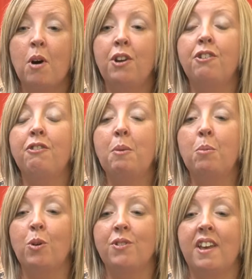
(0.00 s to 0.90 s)

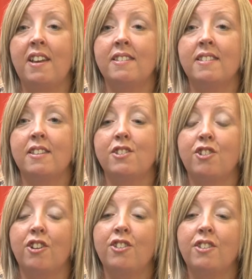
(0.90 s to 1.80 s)
Monitoring process
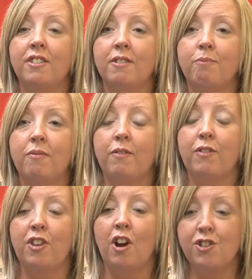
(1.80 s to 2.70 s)
starts
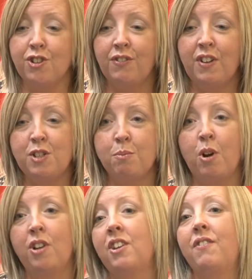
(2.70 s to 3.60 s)
for the Our Shared Vision
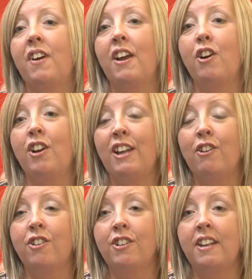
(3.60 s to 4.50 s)
project very
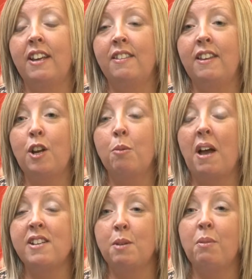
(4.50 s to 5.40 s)
early on in the year,
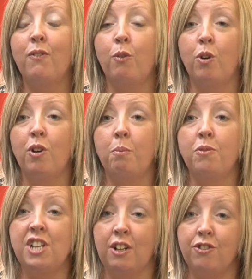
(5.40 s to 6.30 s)
actually
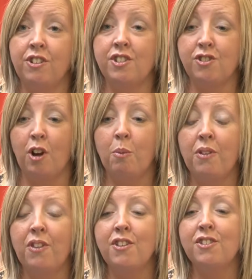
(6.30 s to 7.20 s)
before children start
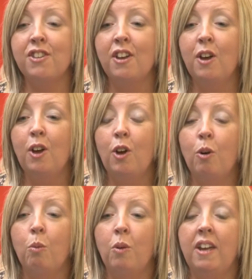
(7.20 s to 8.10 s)
with us.
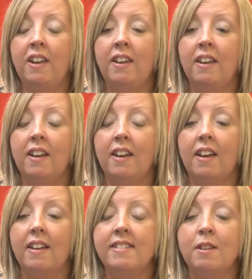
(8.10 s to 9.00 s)
We
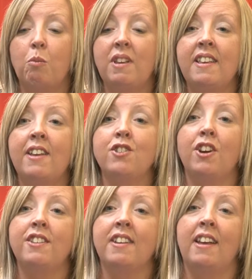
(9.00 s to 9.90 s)
send
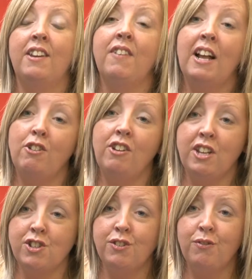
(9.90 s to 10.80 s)
out an
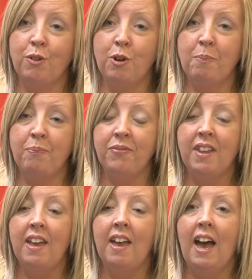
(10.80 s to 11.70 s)
evaluation form,
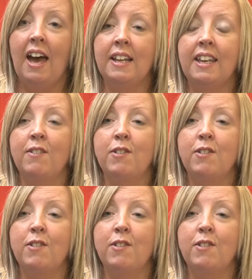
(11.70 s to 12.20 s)
and it